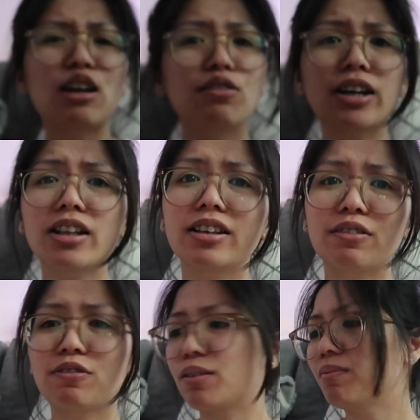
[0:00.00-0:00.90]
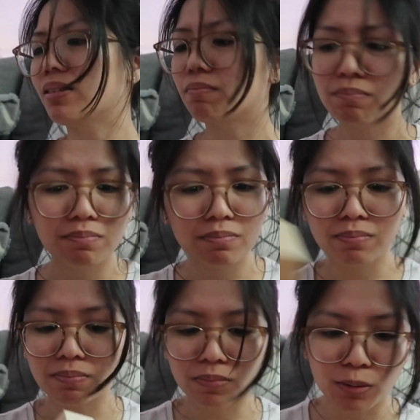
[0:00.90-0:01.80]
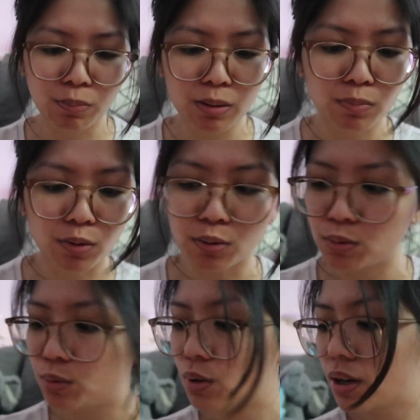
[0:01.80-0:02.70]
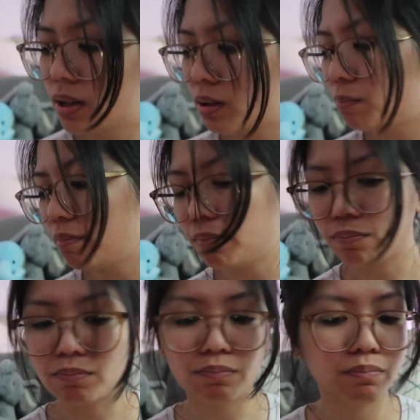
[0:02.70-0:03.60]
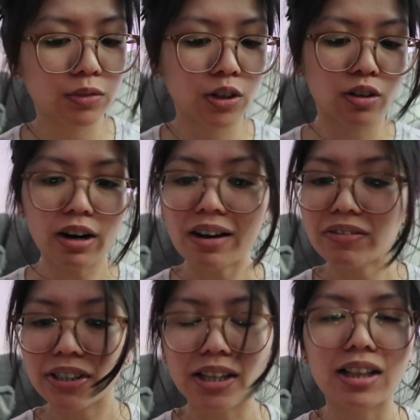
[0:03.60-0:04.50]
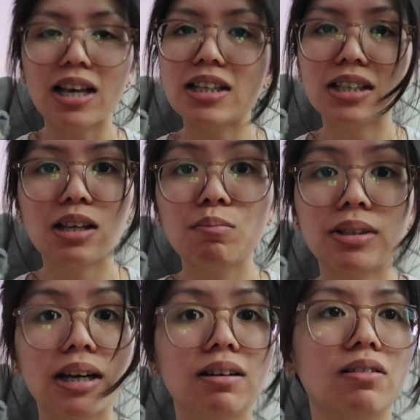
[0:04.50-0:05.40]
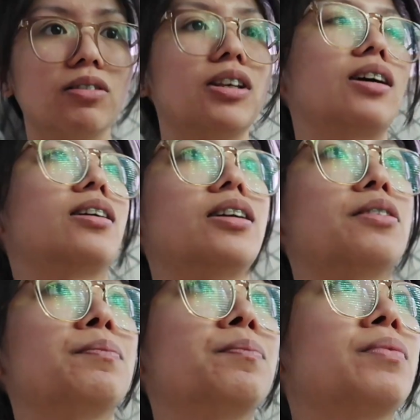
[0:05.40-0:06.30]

directly from the, the people who crafts the lens themselves. I don't know.